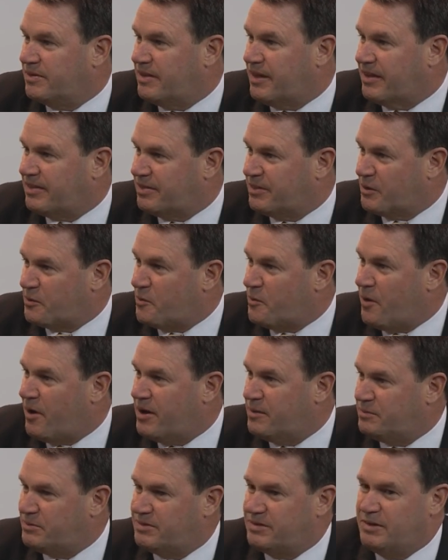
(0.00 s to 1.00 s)
that the
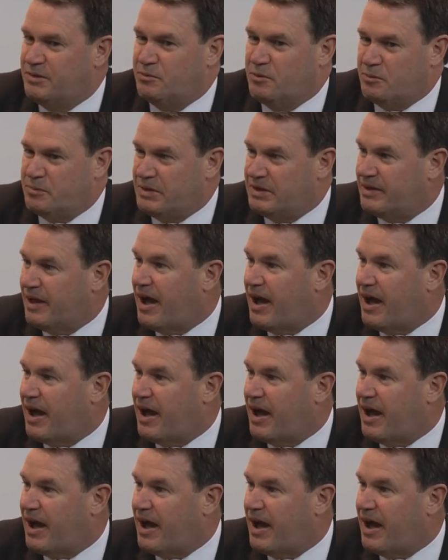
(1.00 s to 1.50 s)
crime scene will be